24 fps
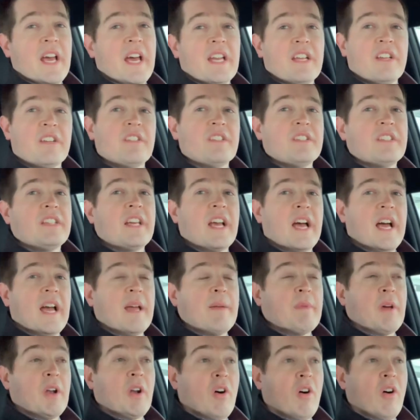a good
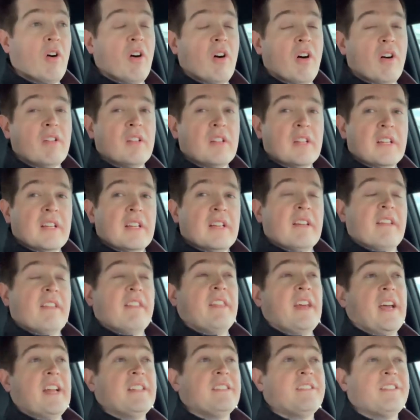time at all.
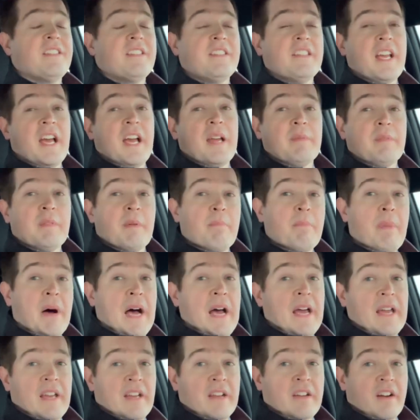That's the time to
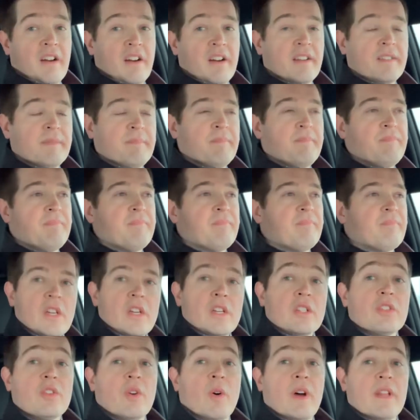buy a car.
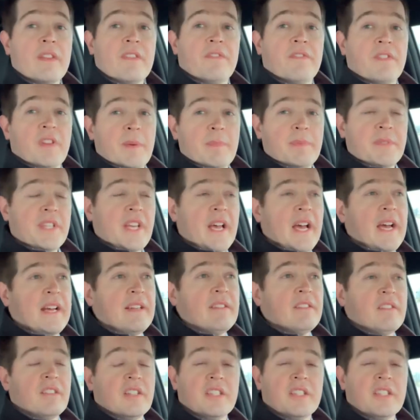So on the flip side,